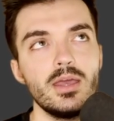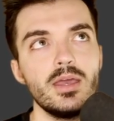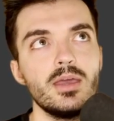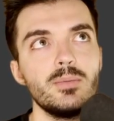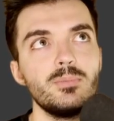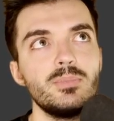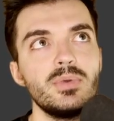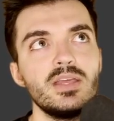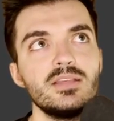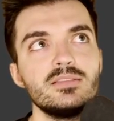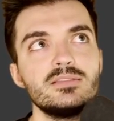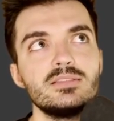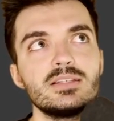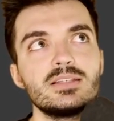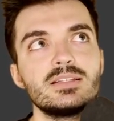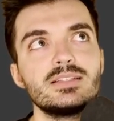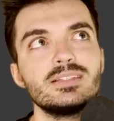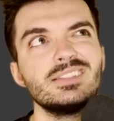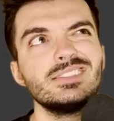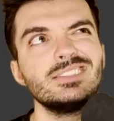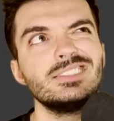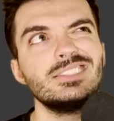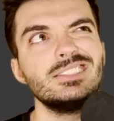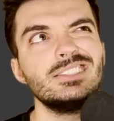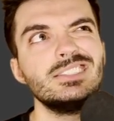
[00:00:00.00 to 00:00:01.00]

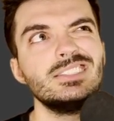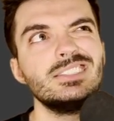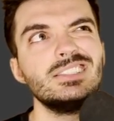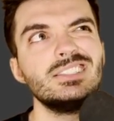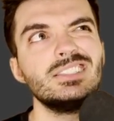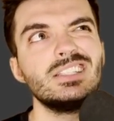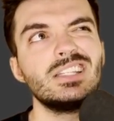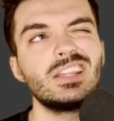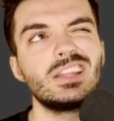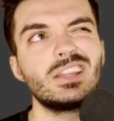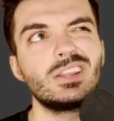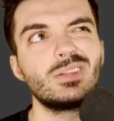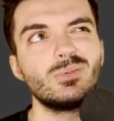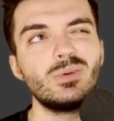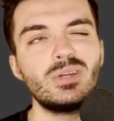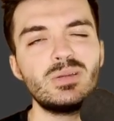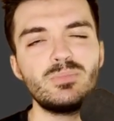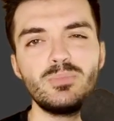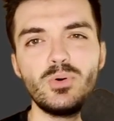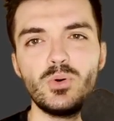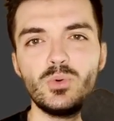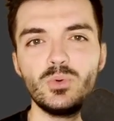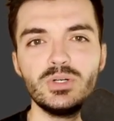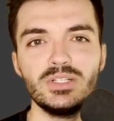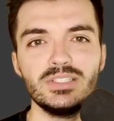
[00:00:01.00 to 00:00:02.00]
basically three
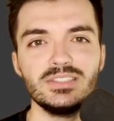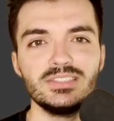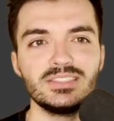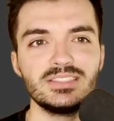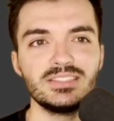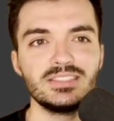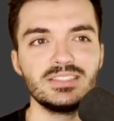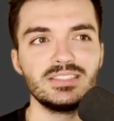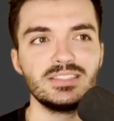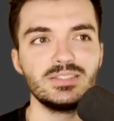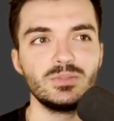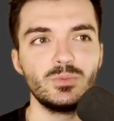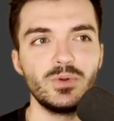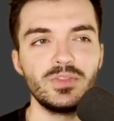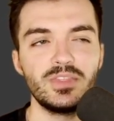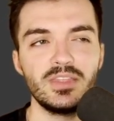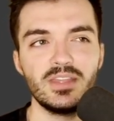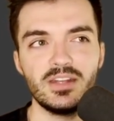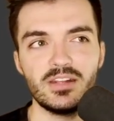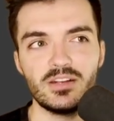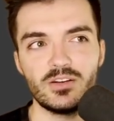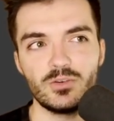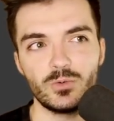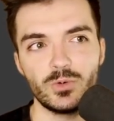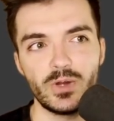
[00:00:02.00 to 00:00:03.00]
points within
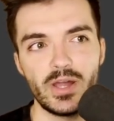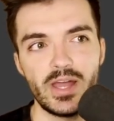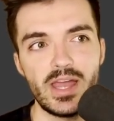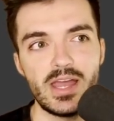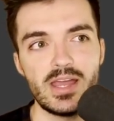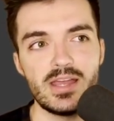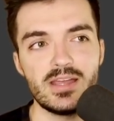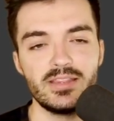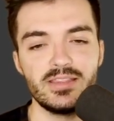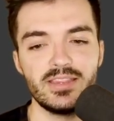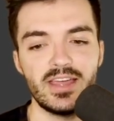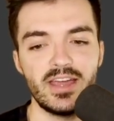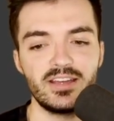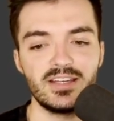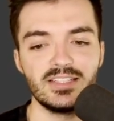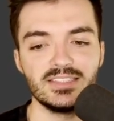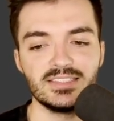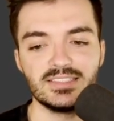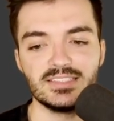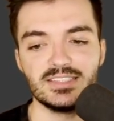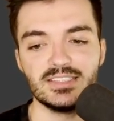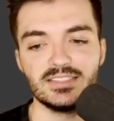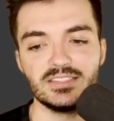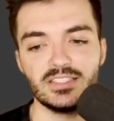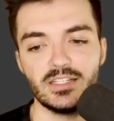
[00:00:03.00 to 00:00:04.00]
an array that
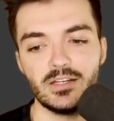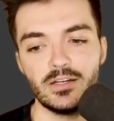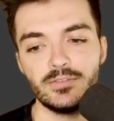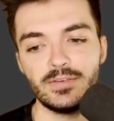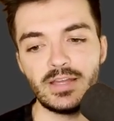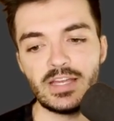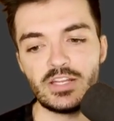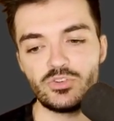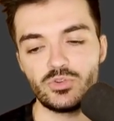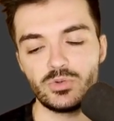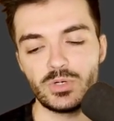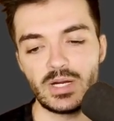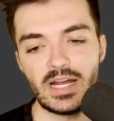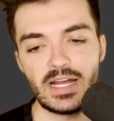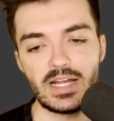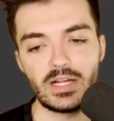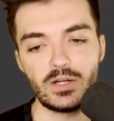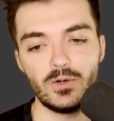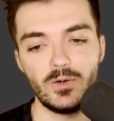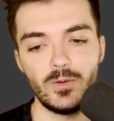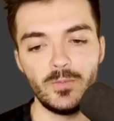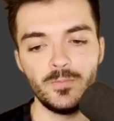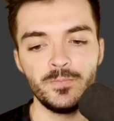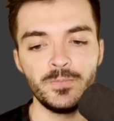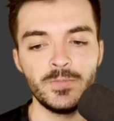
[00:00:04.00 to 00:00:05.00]
consists of a
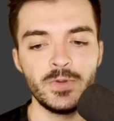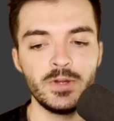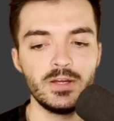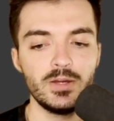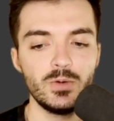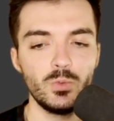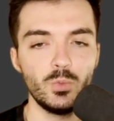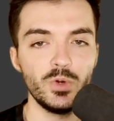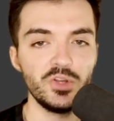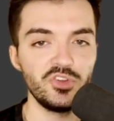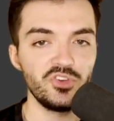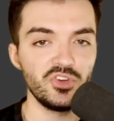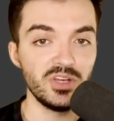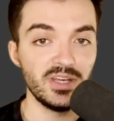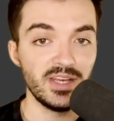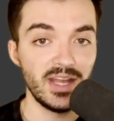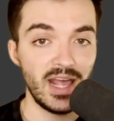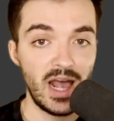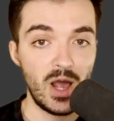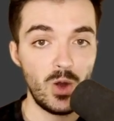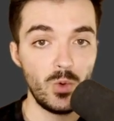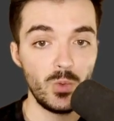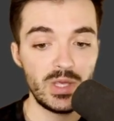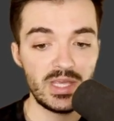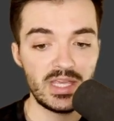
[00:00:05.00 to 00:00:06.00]
triangle, which
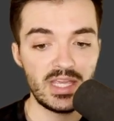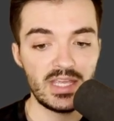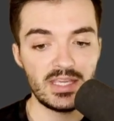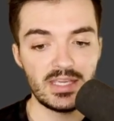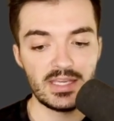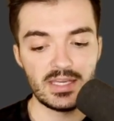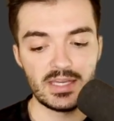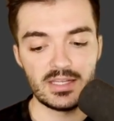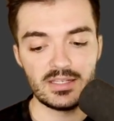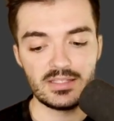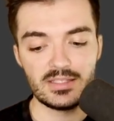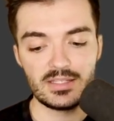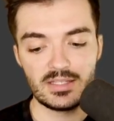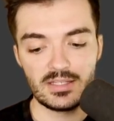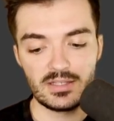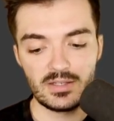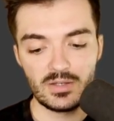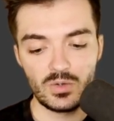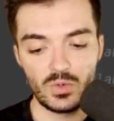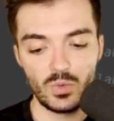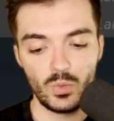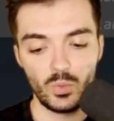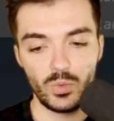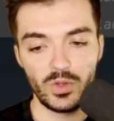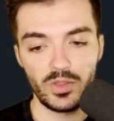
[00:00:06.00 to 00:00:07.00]
now we can get
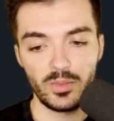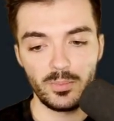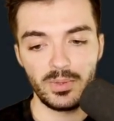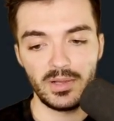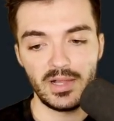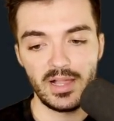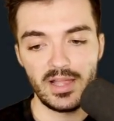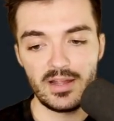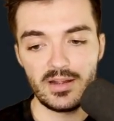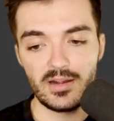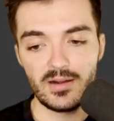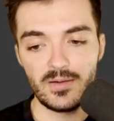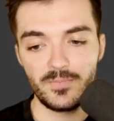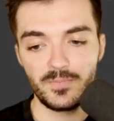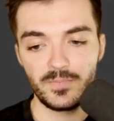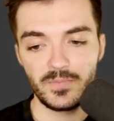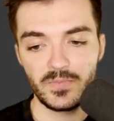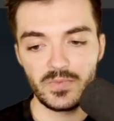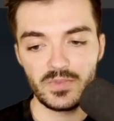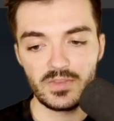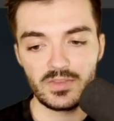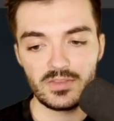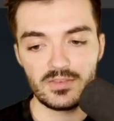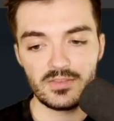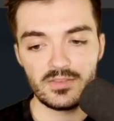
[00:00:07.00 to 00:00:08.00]
with player
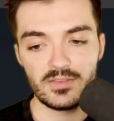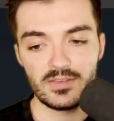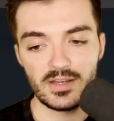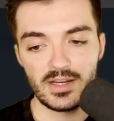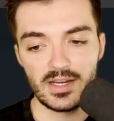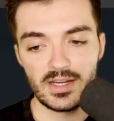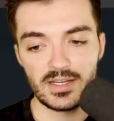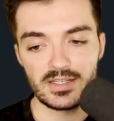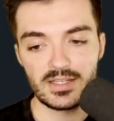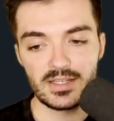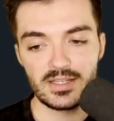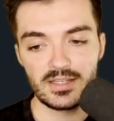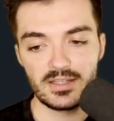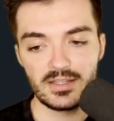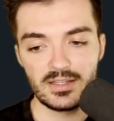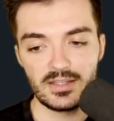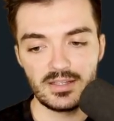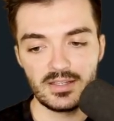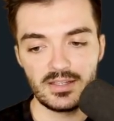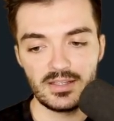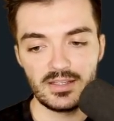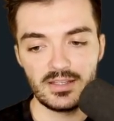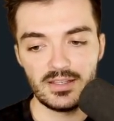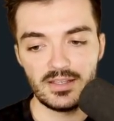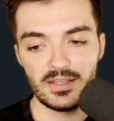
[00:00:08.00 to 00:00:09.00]
dot
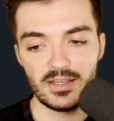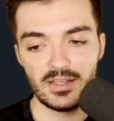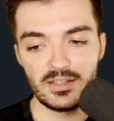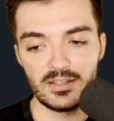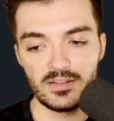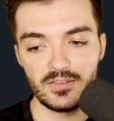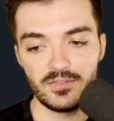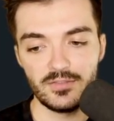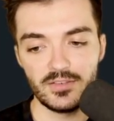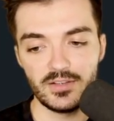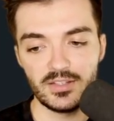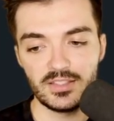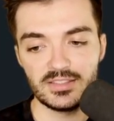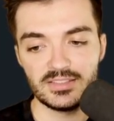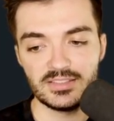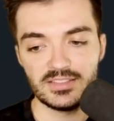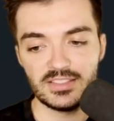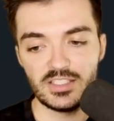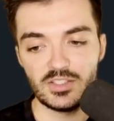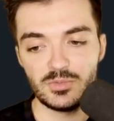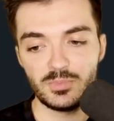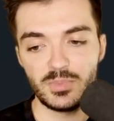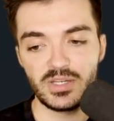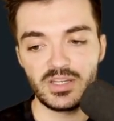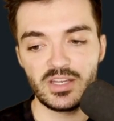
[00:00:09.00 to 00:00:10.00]
get
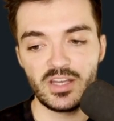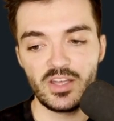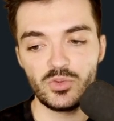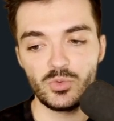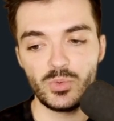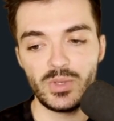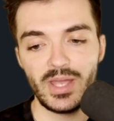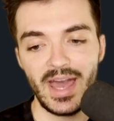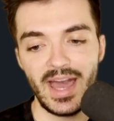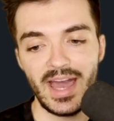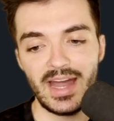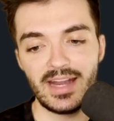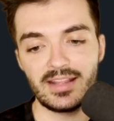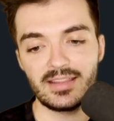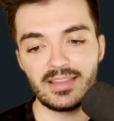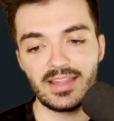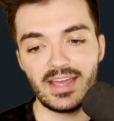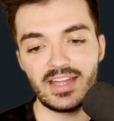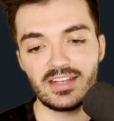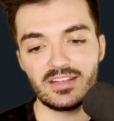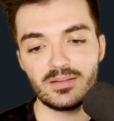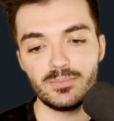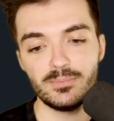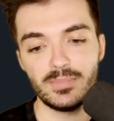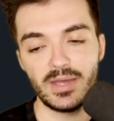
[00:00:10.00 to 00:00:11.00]
vertices because we added
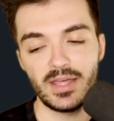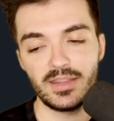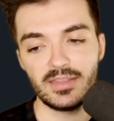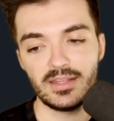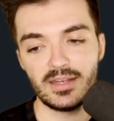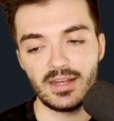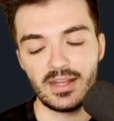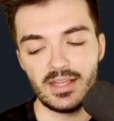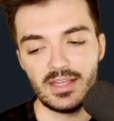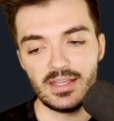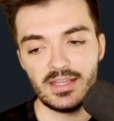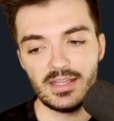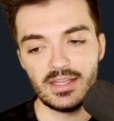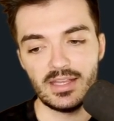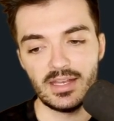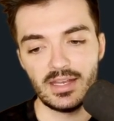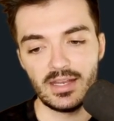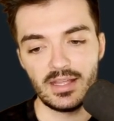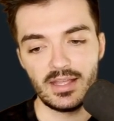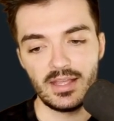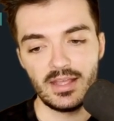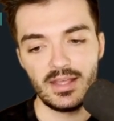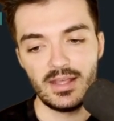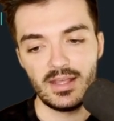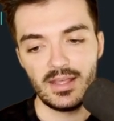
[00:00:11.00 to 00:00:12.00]
that method in.
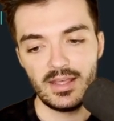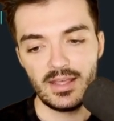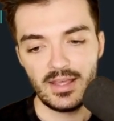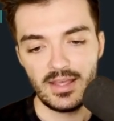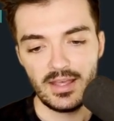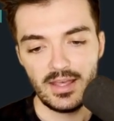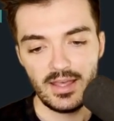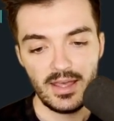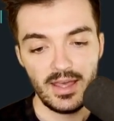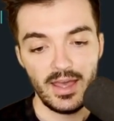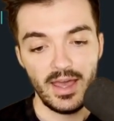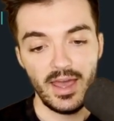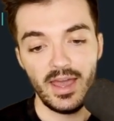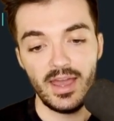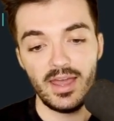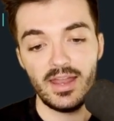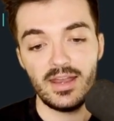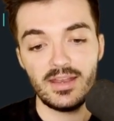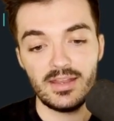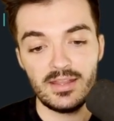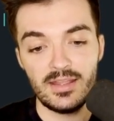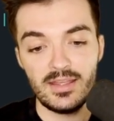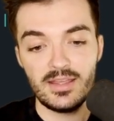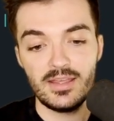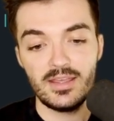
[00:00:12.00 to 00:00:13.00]

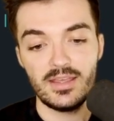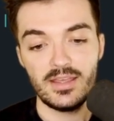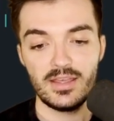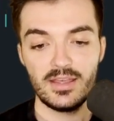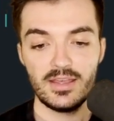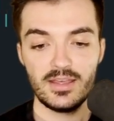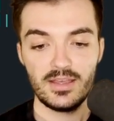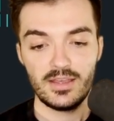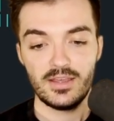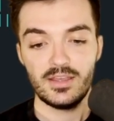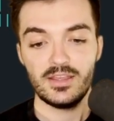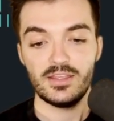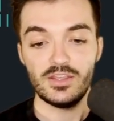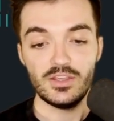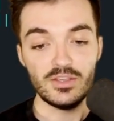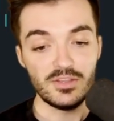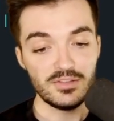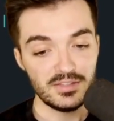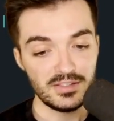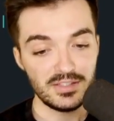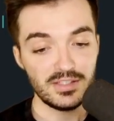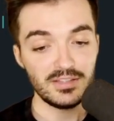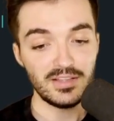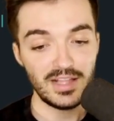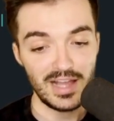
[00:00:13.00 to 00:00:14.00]
And
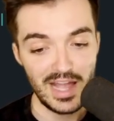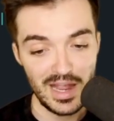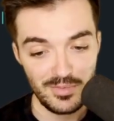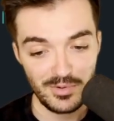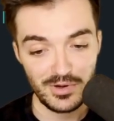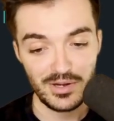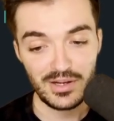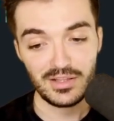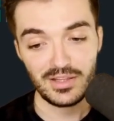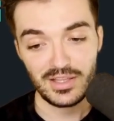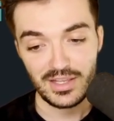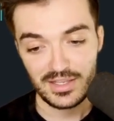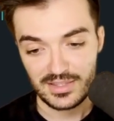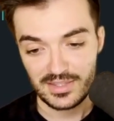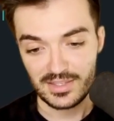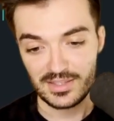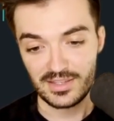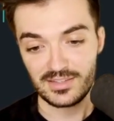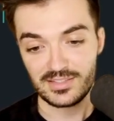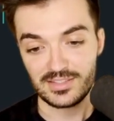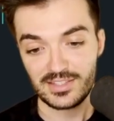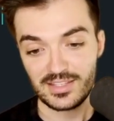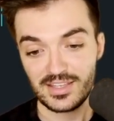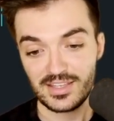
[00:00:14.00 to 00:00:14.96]
using a library like this